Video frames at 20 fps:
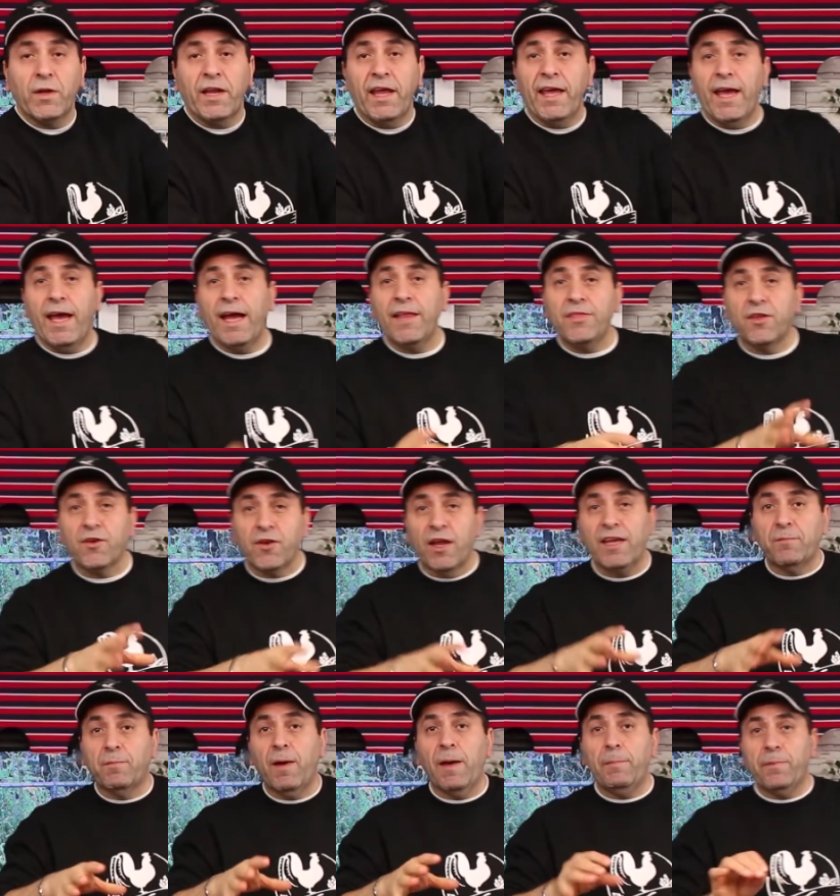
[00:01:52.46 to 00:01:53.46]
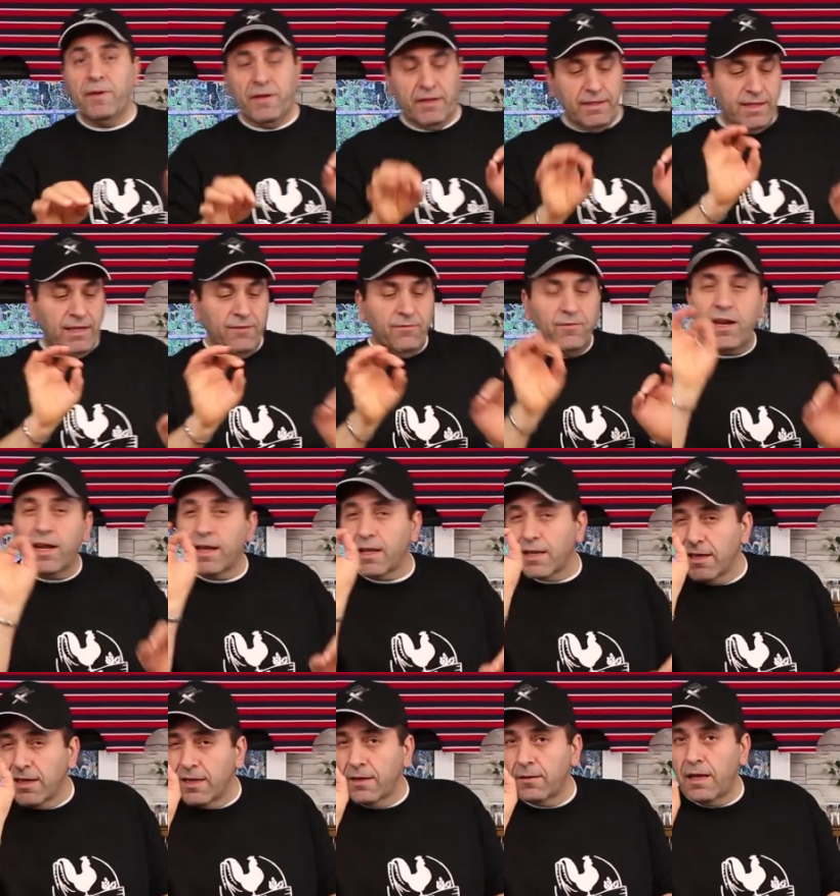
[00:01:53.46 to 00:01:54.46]
when I add the red pepper it gives like
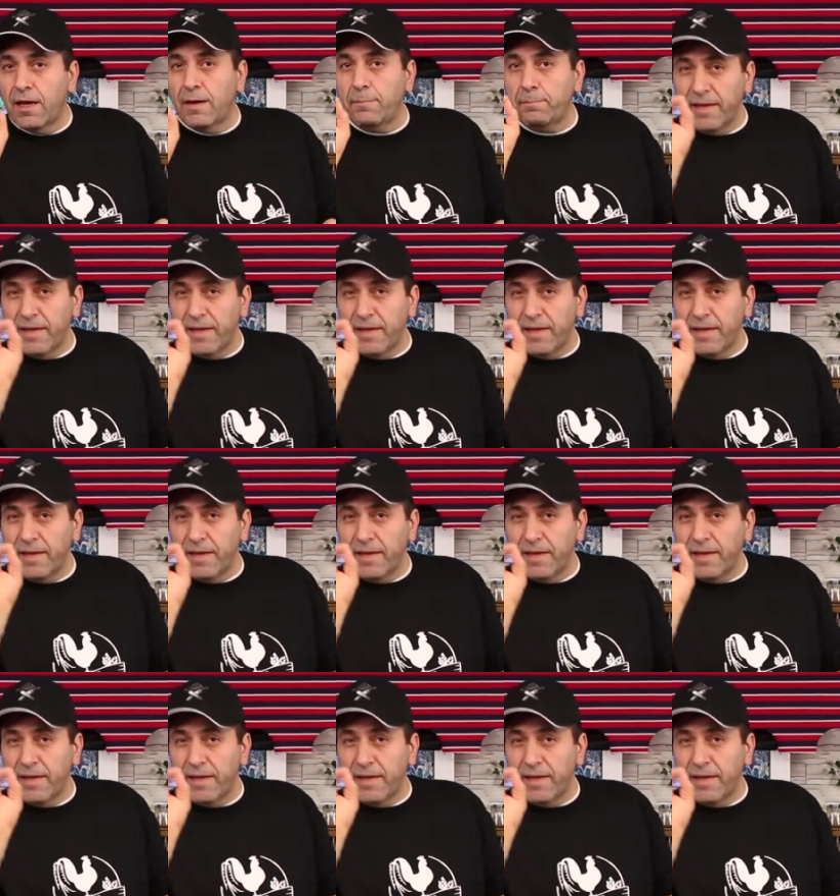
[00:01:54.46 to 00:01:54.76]
a little uh,